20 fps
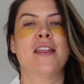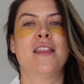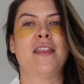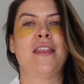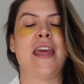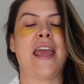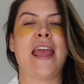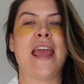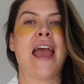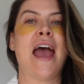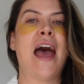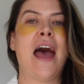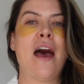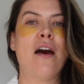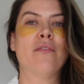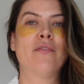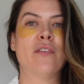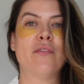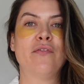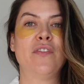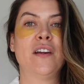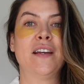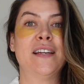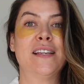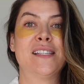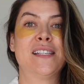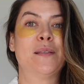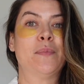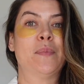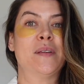they have a very
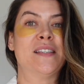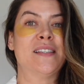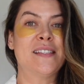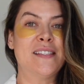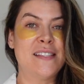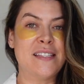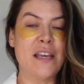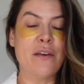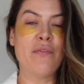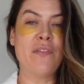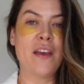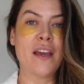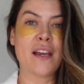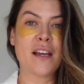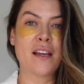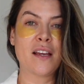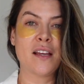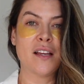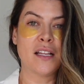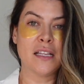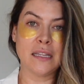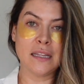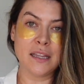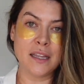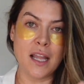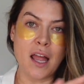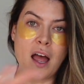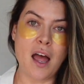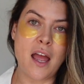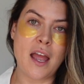specific
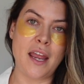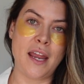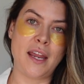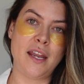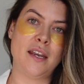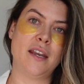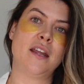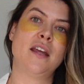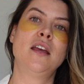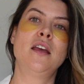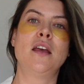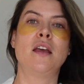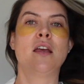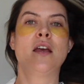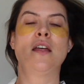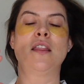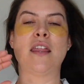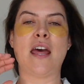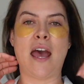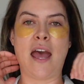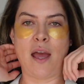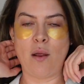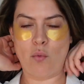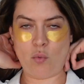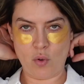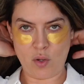line that